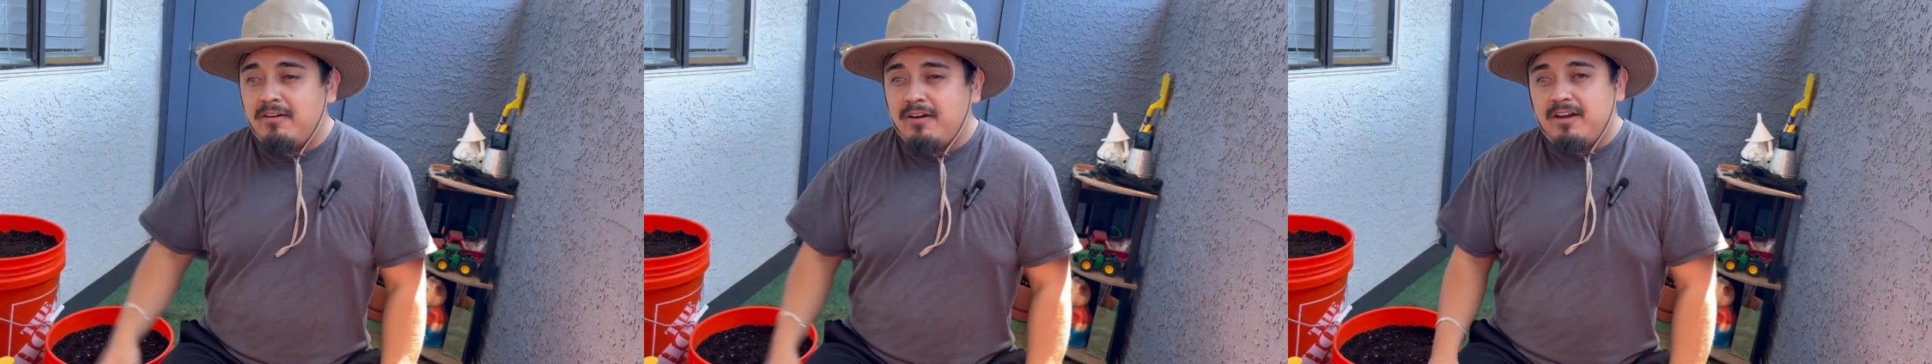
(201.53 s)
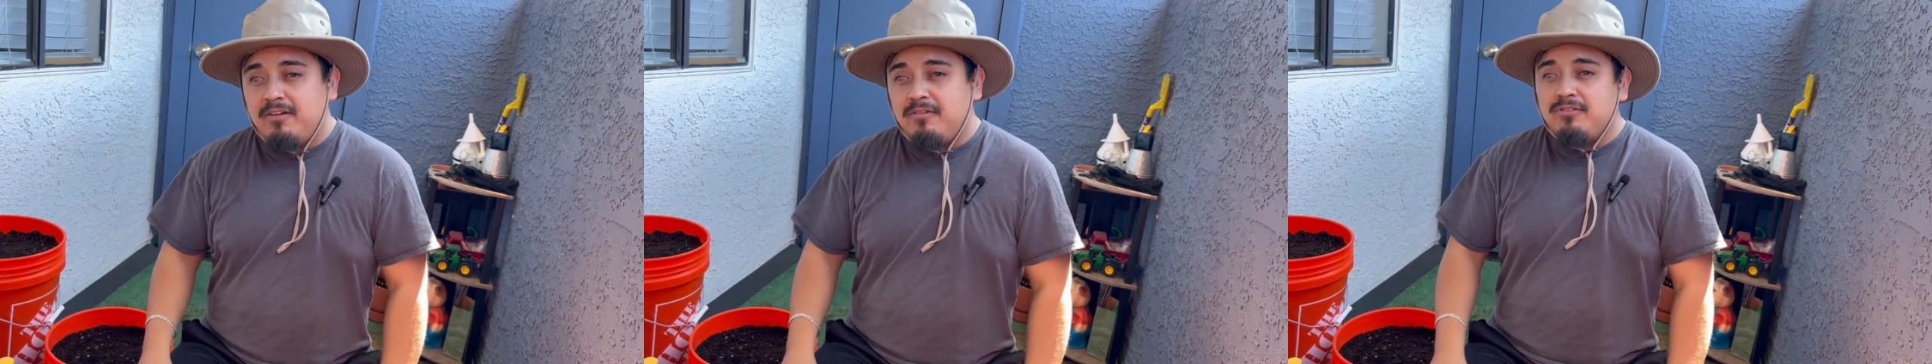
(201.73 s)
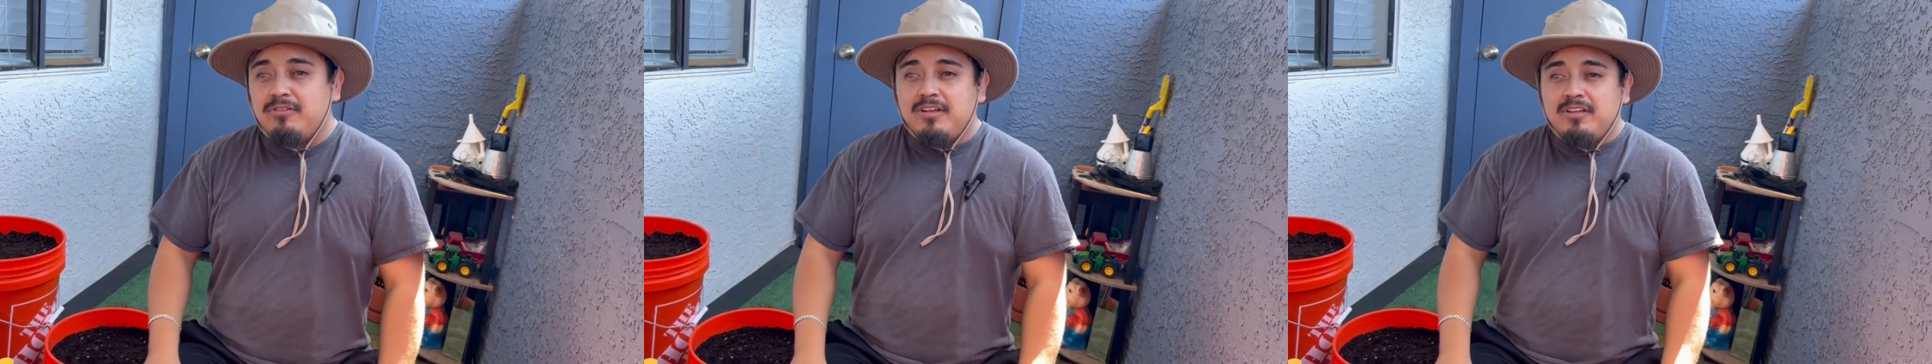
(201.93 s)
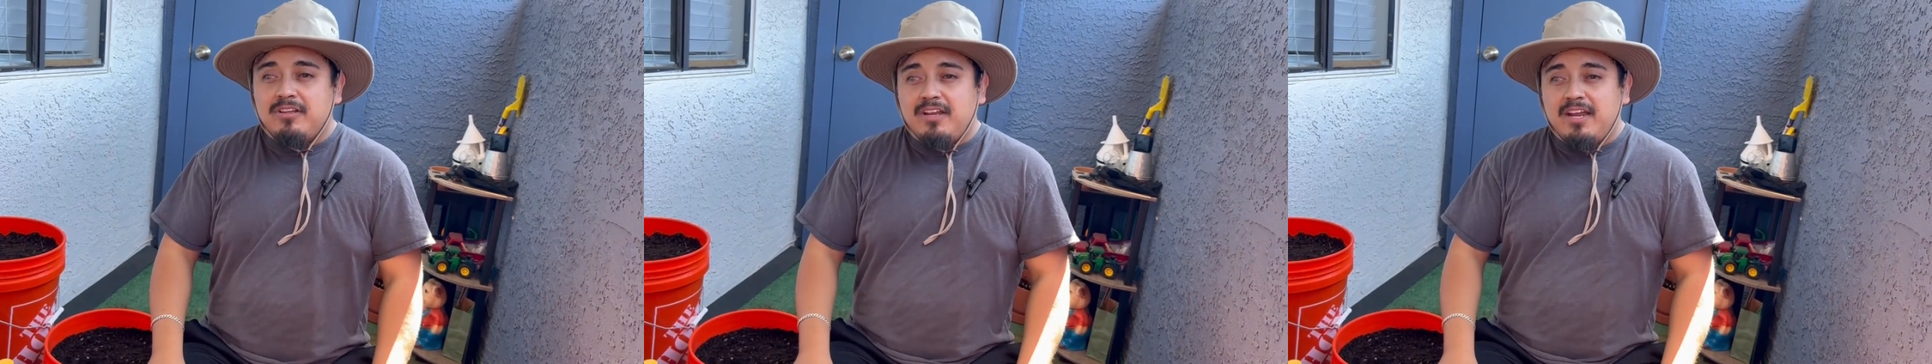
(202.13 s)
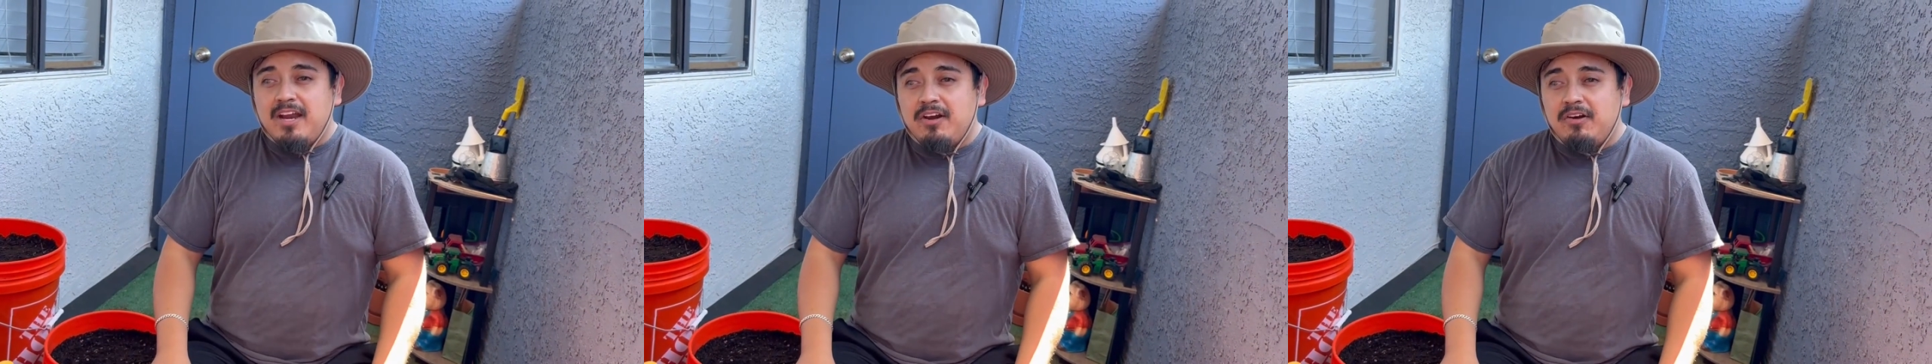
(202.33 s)
I don't think
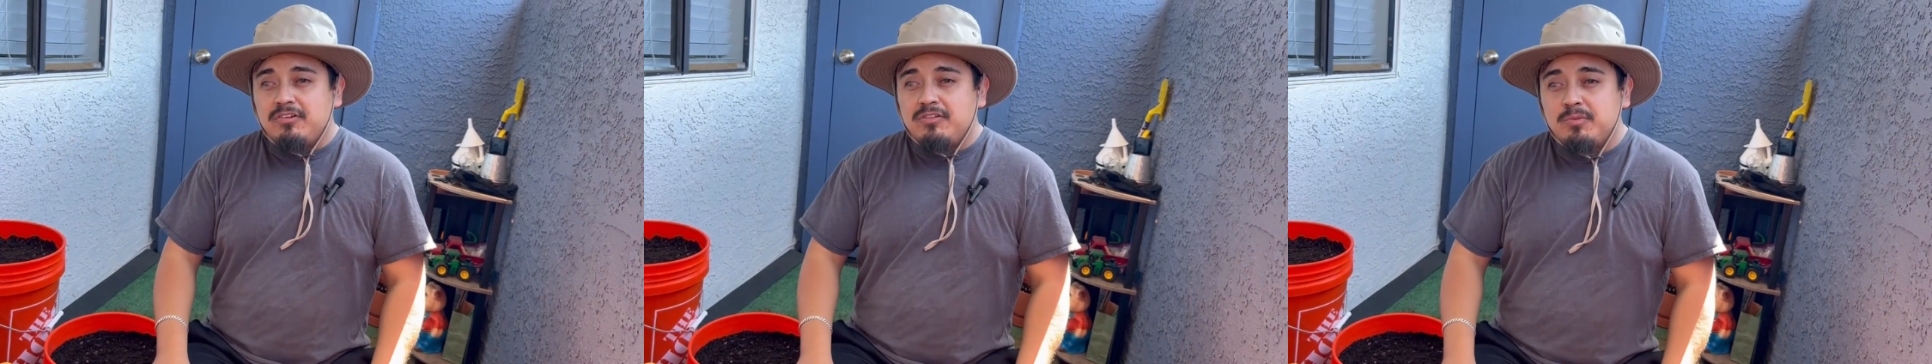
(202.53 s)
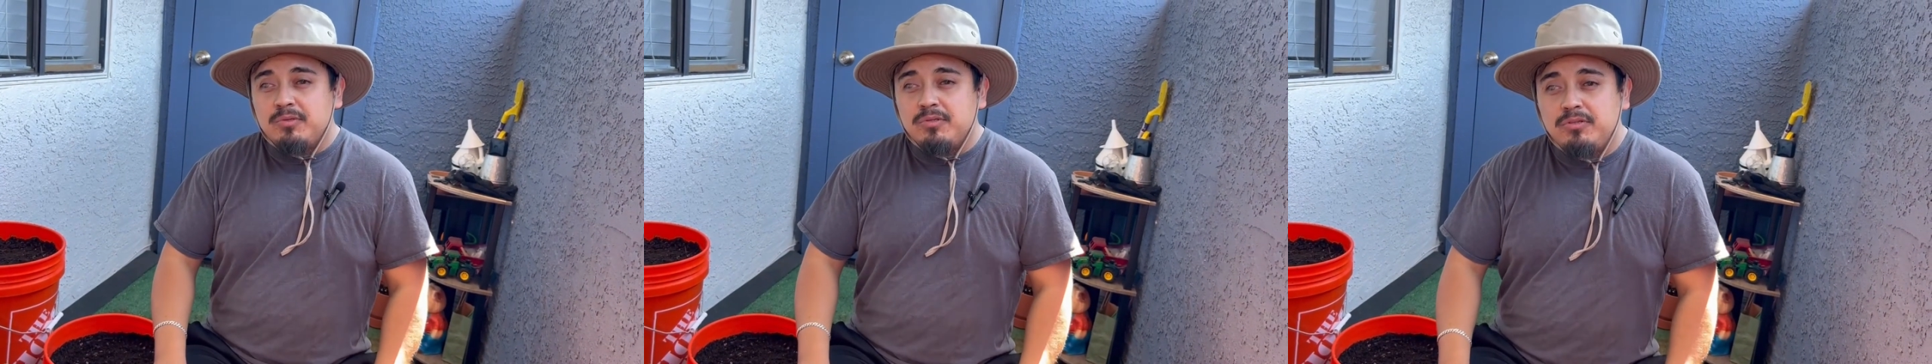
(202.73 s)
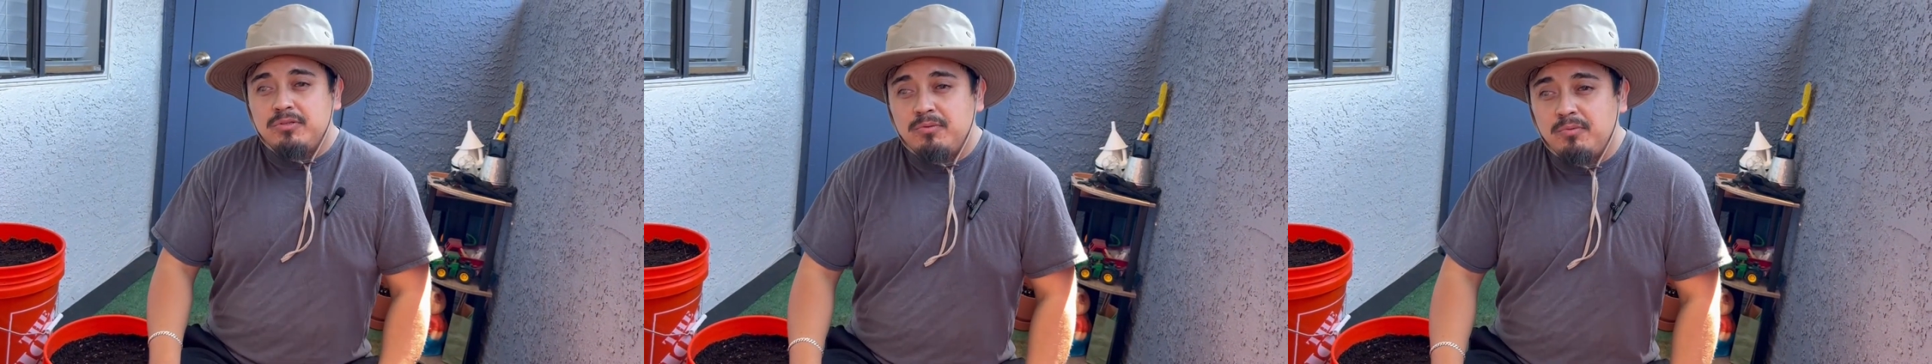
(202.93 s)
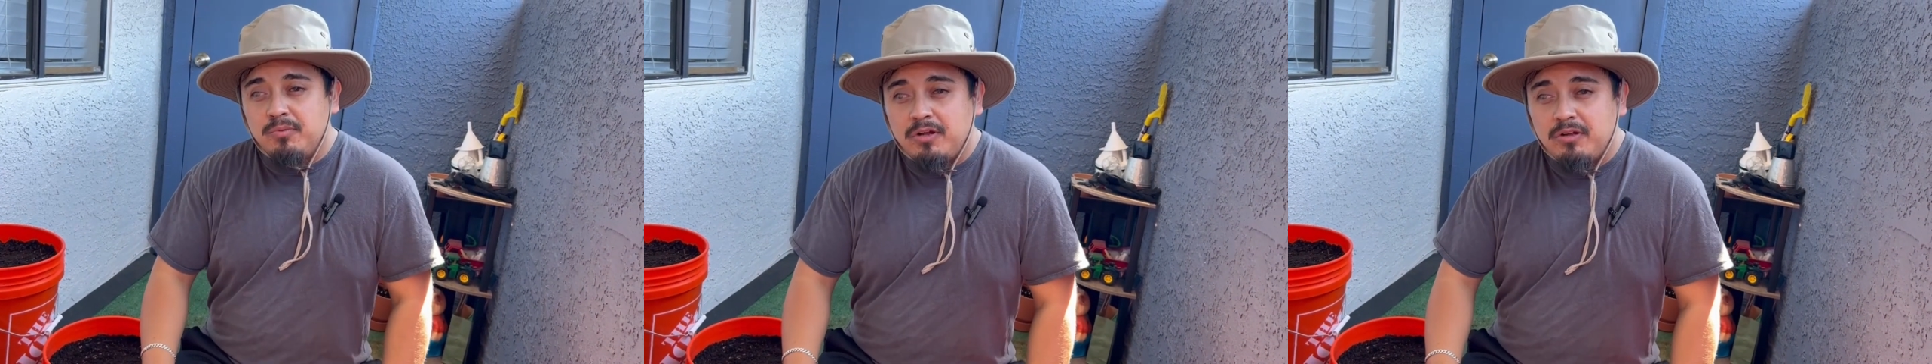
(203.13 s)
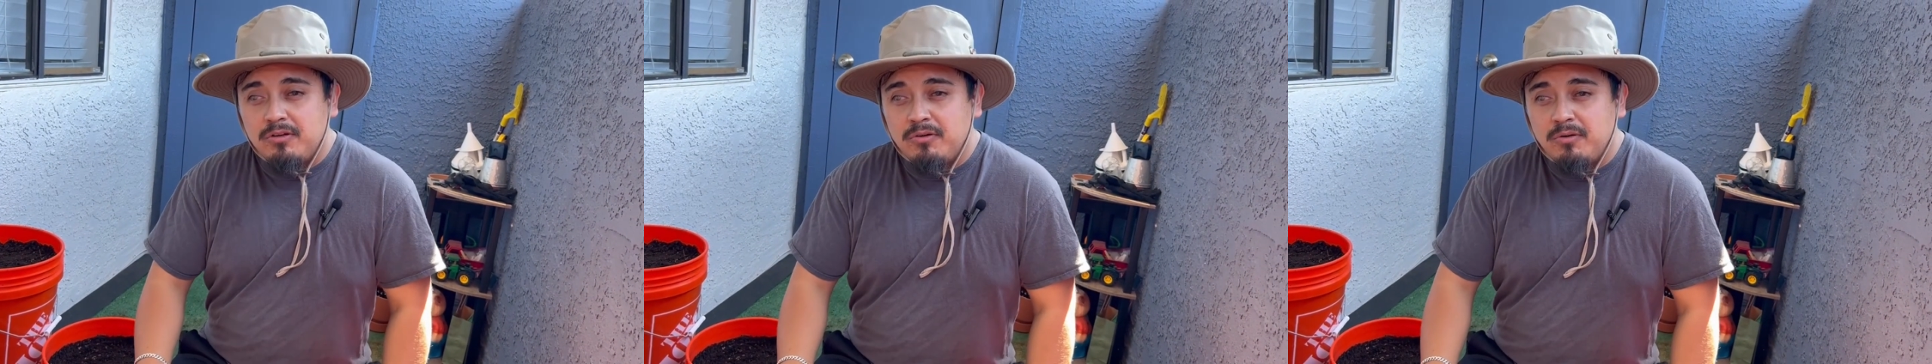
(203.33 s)
carrots would do
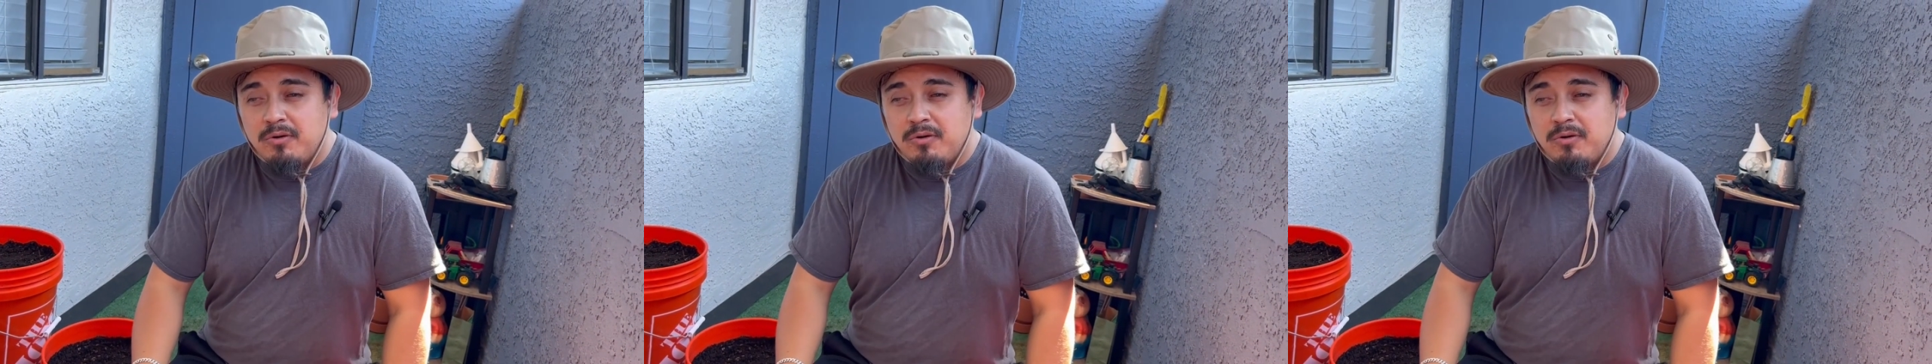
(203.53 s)
well